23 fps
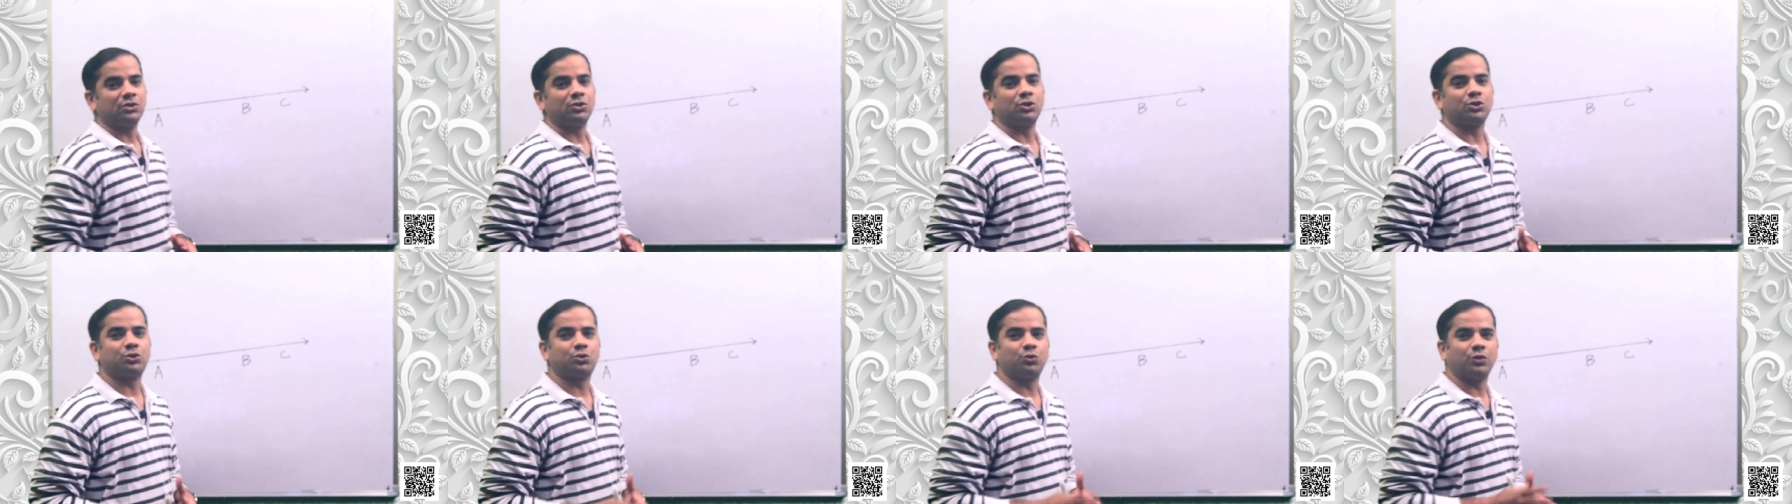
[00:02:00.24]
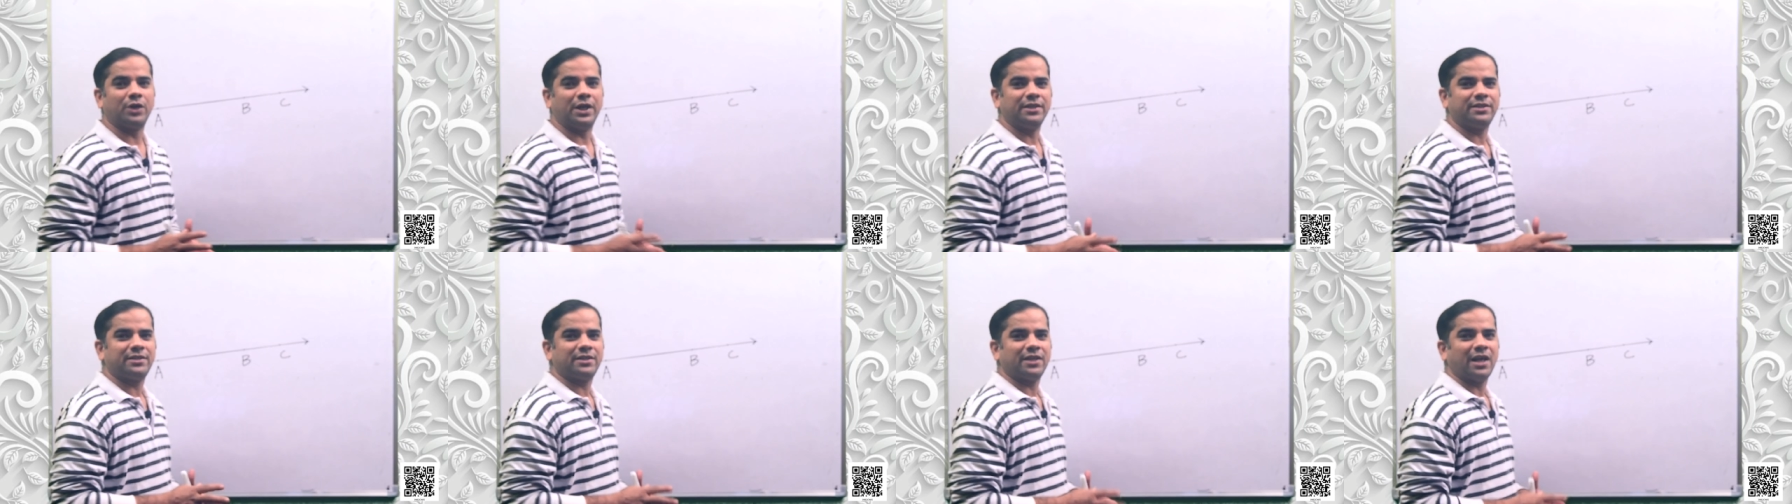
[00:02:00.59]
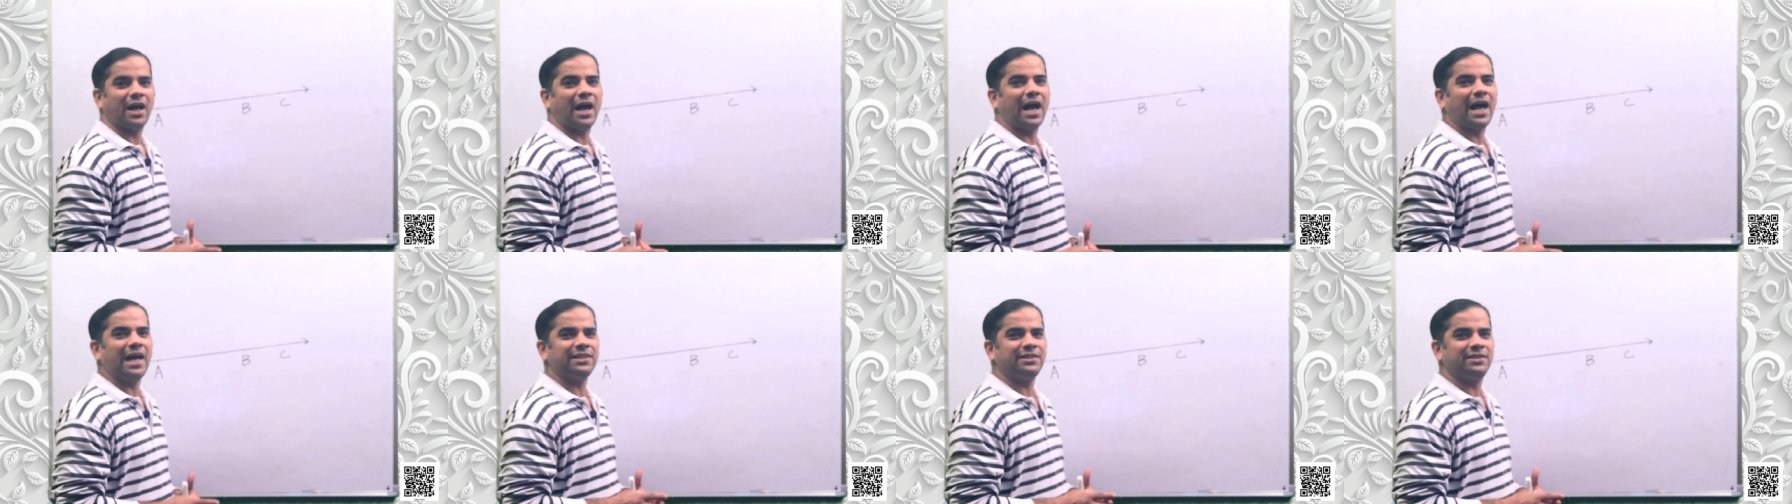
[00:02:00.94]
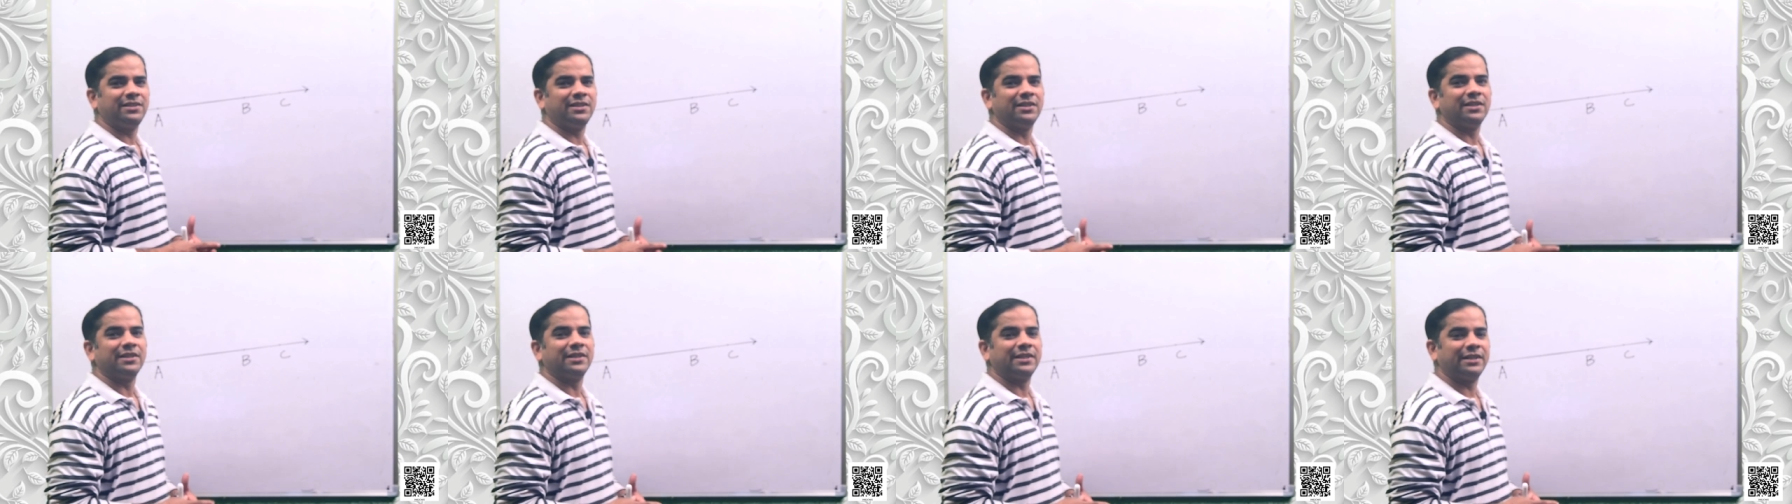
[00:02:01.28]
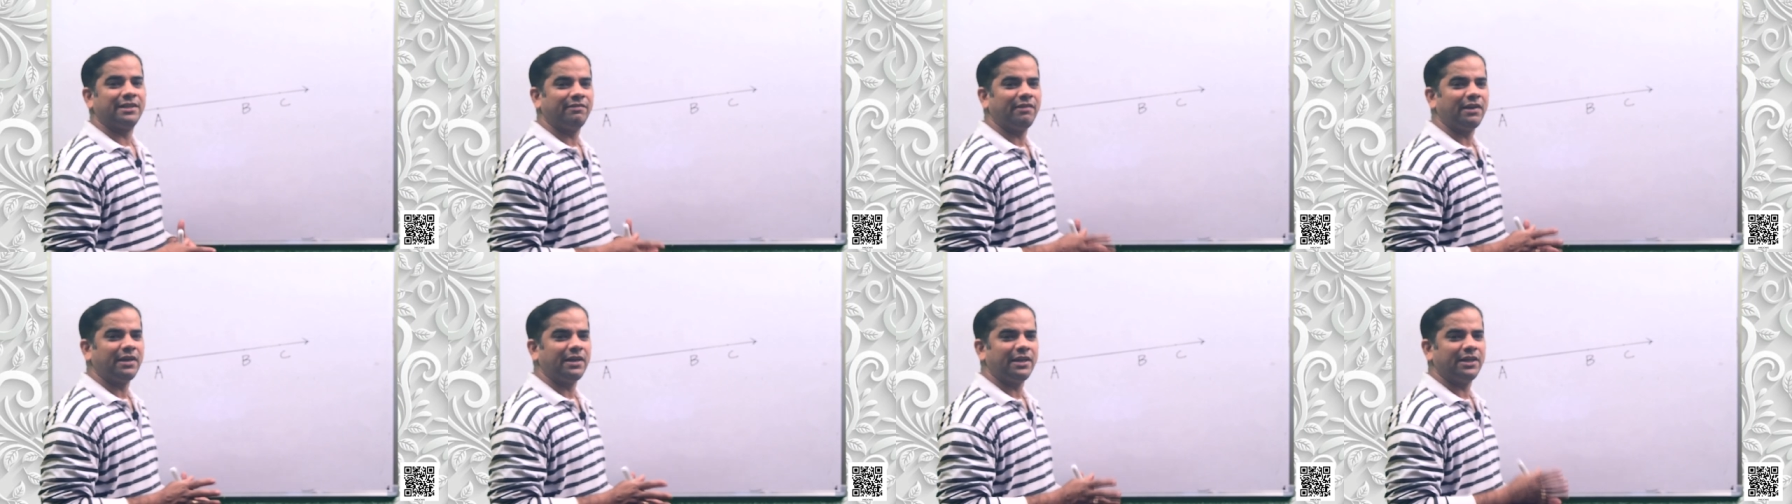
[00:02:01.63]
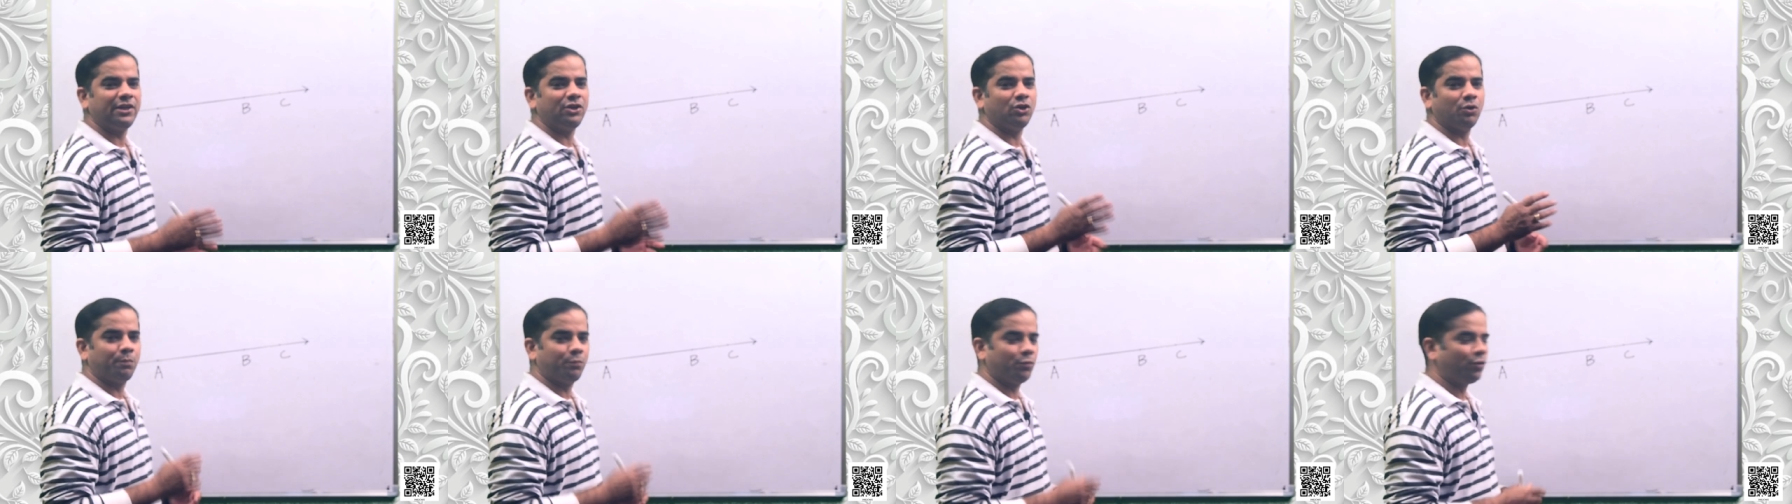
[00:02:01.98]
So, students as given
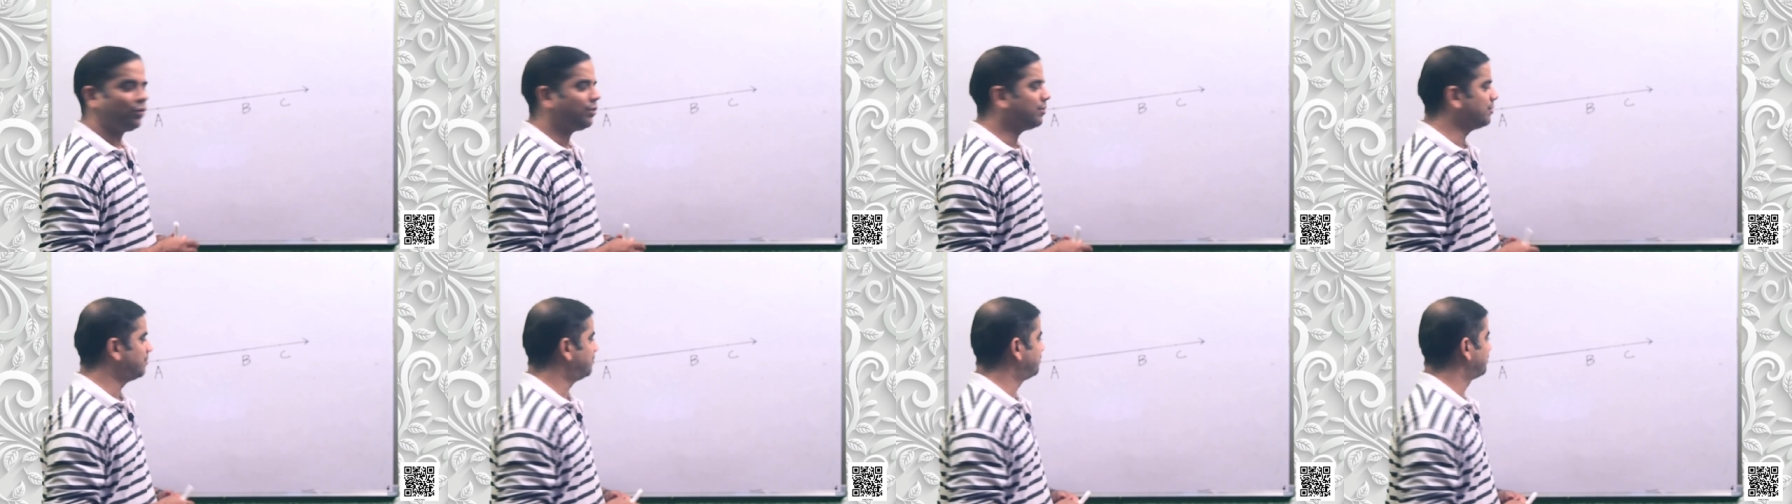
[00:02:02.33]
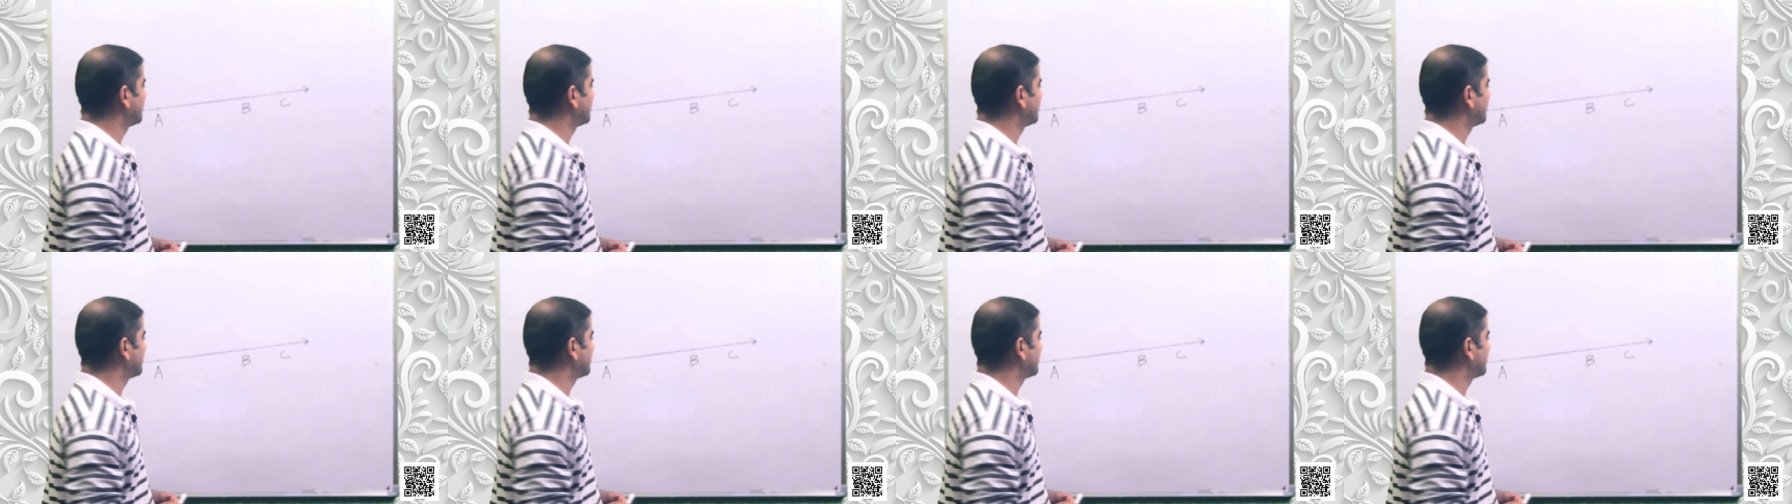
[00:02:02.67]
in your book,